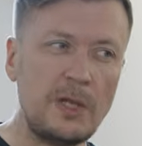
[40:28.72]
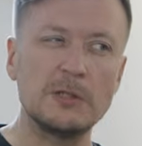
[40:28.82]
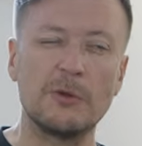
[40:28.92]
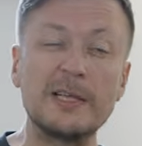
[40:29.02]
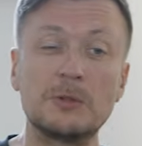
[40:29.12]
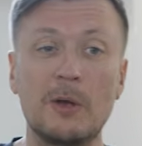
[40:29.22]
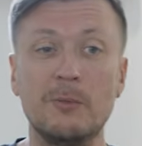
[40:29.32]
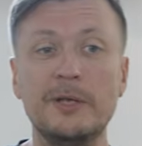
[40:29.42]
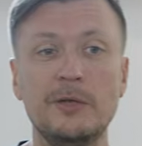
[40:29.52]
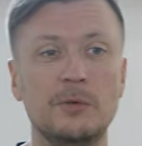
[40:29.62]
So that's why
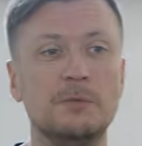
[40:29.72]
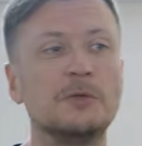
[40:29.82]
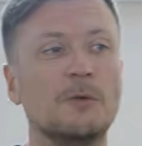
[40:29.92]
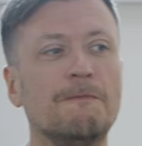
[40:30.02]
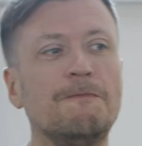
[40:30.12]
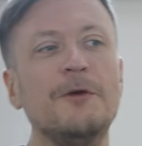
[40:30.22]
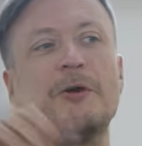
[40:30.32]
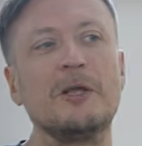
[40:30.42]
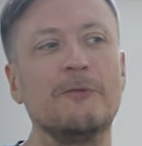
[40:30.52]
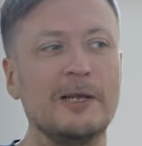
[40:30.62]
when you sort of
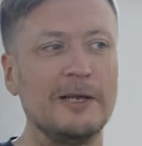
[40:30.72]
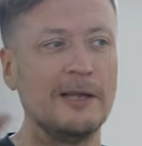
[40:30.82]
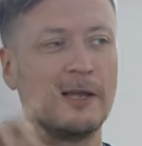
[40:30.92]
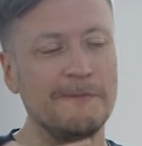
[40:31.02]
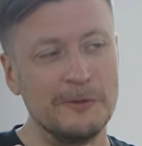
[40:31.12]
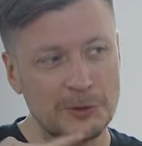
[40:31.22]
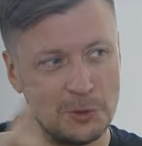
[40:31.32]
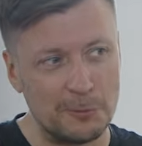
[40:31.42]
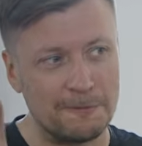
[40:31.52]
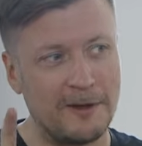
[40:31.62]
very quickly, like if you're
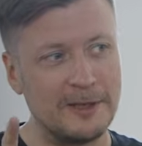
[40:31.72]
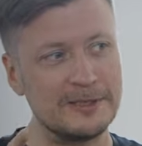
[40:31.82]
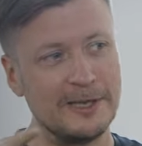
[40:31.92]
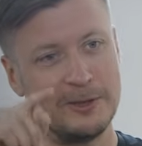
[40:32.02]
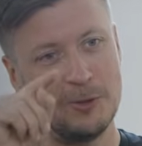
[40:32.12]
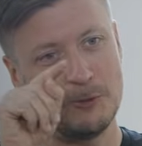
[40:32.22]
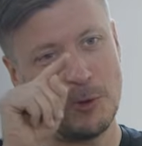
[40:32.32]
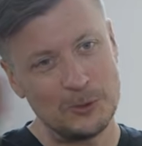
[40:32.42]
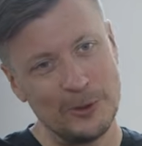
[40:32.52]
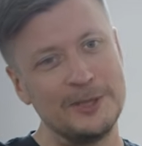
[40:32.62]
super fast and you
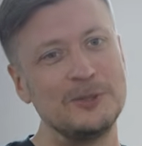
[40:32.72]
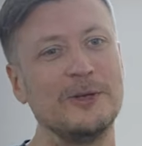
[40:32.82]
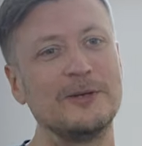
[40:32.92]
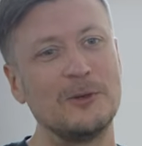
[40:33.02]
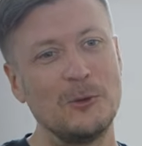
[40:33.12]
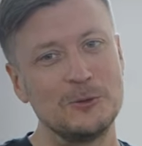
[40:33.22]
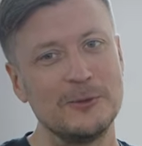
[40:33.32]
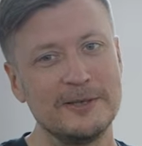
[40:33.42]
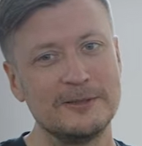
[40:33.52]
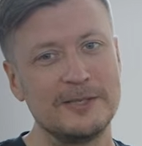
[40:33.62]
go to an issue and go to
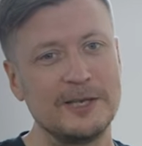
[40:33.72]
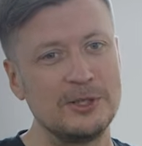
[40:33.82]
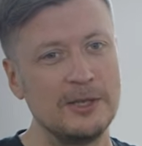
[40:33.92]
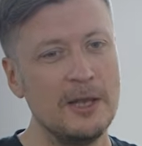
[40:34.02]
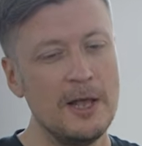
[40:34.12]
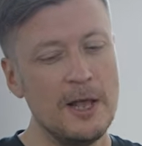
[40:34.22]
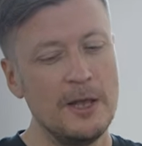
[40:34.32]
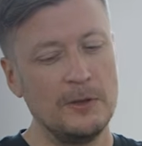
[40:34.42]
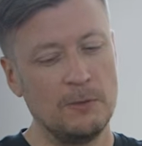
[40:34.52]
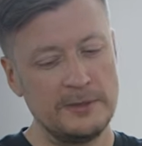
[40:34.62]
the section,
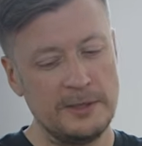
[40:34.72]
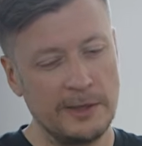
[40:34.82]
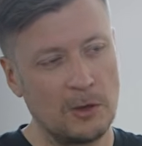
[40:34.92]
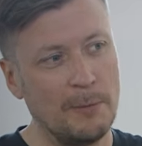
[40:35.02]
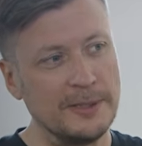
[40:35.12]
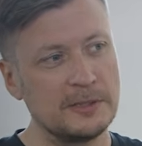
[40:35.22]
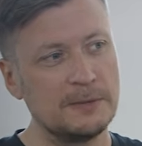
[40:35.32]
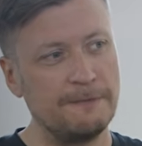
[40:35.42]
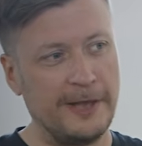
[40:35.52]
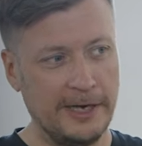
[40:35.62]
you will see the
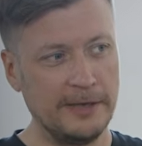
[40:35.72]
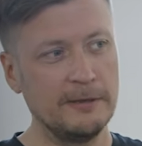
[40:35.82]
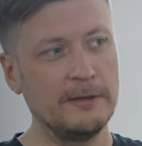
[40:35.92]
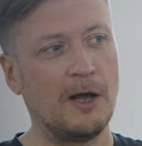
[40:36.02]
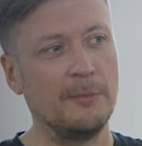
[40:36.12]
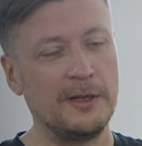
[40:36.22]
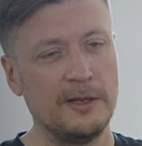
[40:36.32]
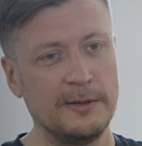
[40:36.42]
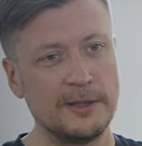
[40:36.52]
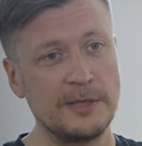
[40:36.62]
comments fade in
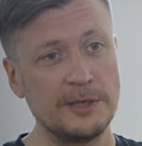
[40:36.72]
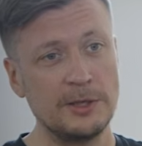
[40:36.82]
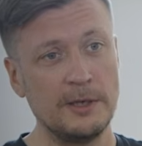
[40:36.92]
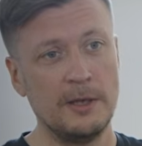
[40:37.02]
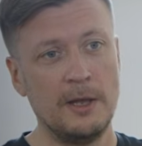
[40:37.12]
that section.